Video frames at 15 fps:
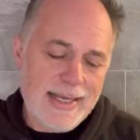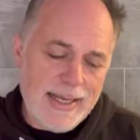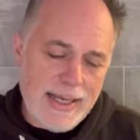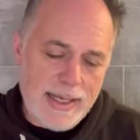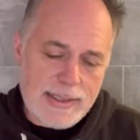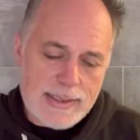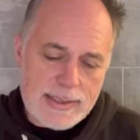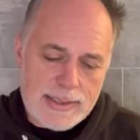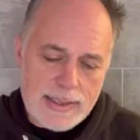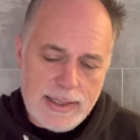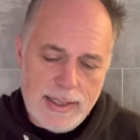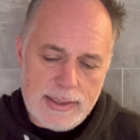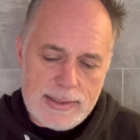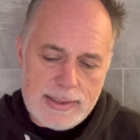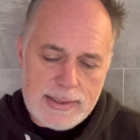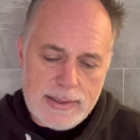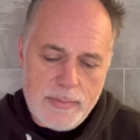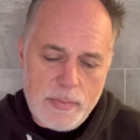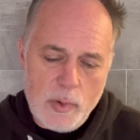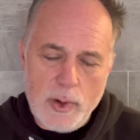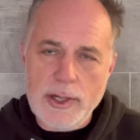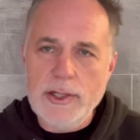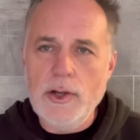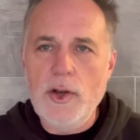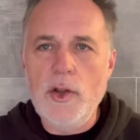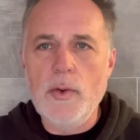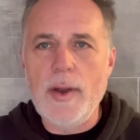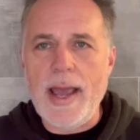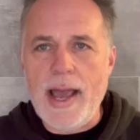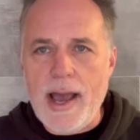it's it's important you
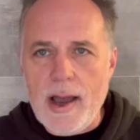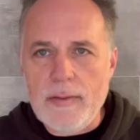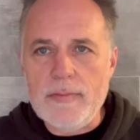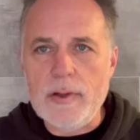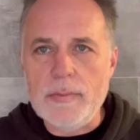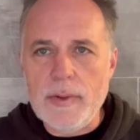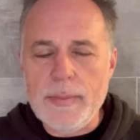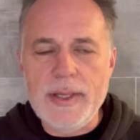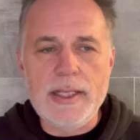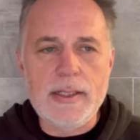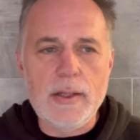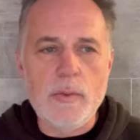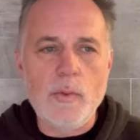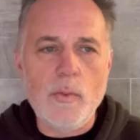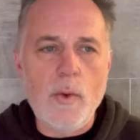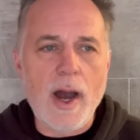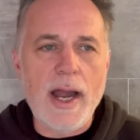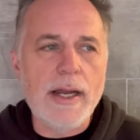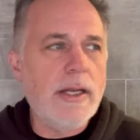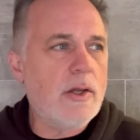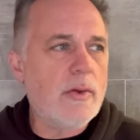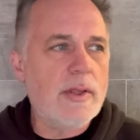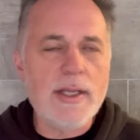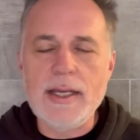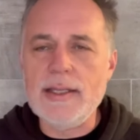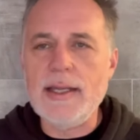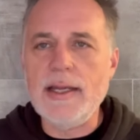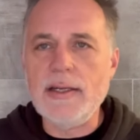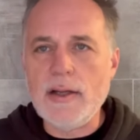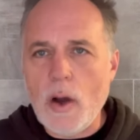do have them. I mean, why do you think
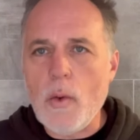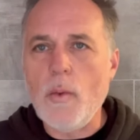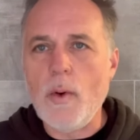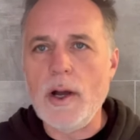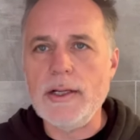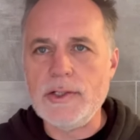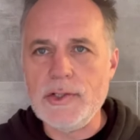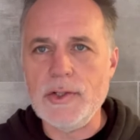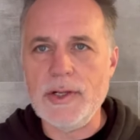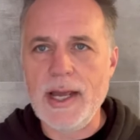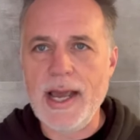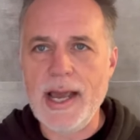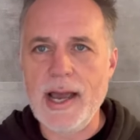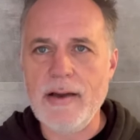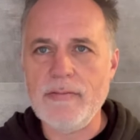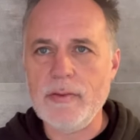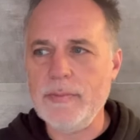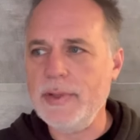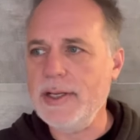they don't want you to have them?